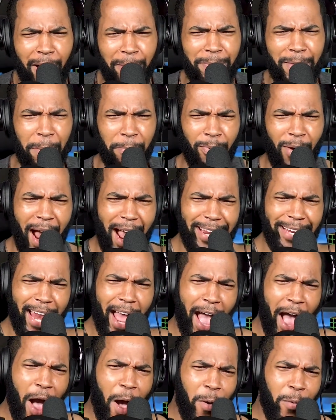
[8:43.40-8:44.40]
The
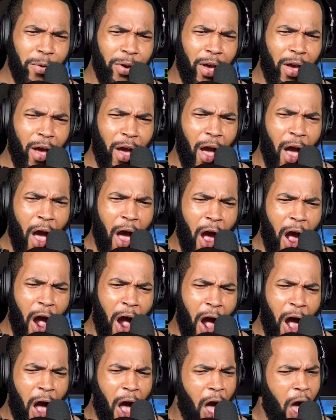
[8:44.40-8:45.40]
breakdown?
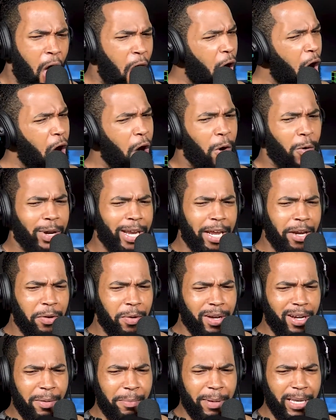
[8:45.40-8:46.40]
Oh, they
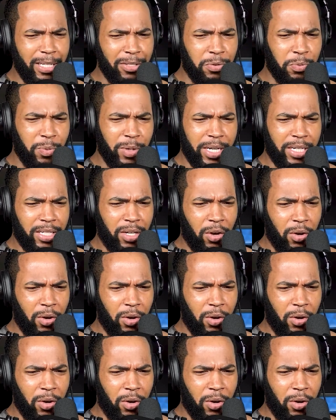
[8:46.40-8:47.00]
doing a beat switch.